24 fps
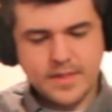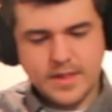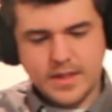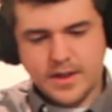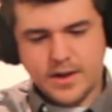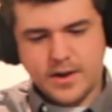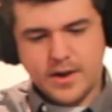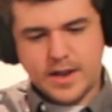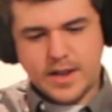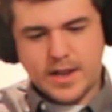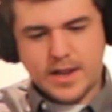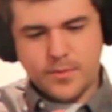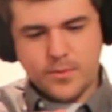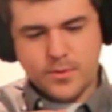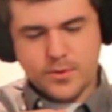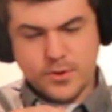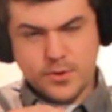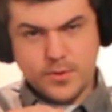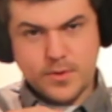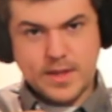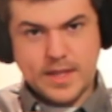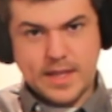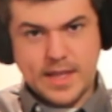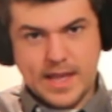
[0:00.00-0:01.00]
right, I won't do
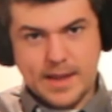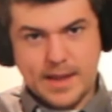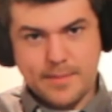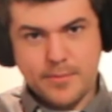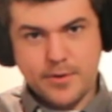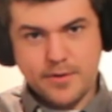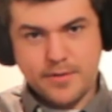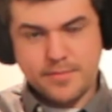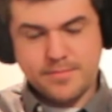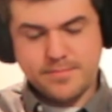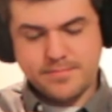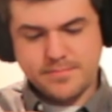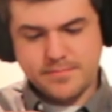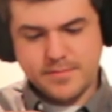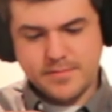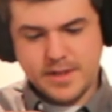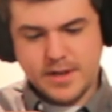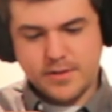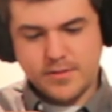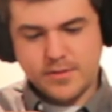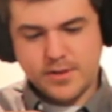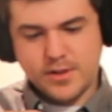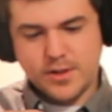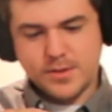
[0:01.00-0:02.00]
a camera,
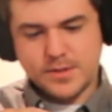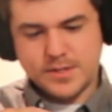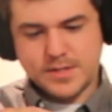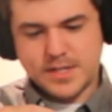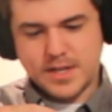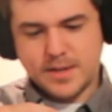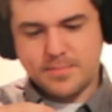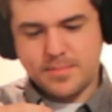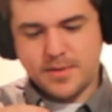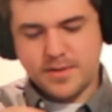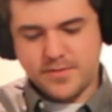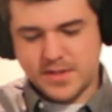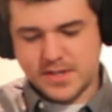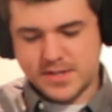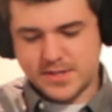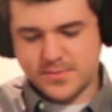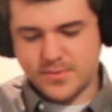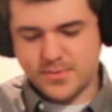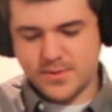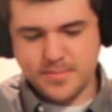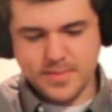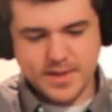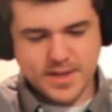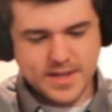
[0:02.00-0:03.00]
close-up of this
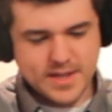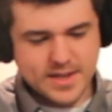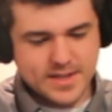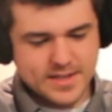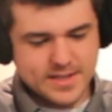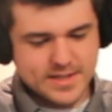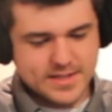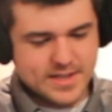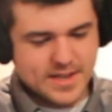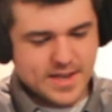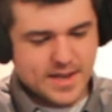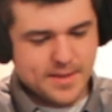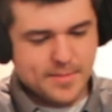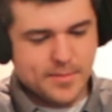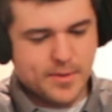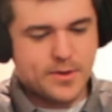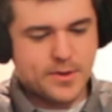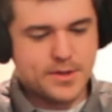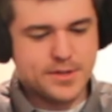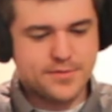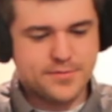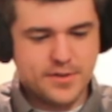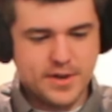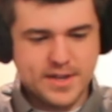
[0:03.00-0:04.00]
one because I'm always
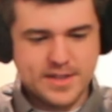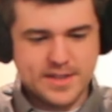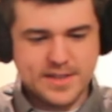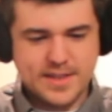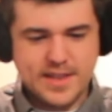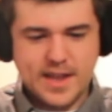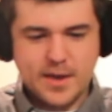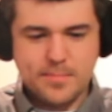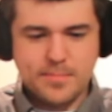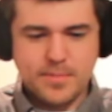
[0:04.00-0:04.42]
freaked out,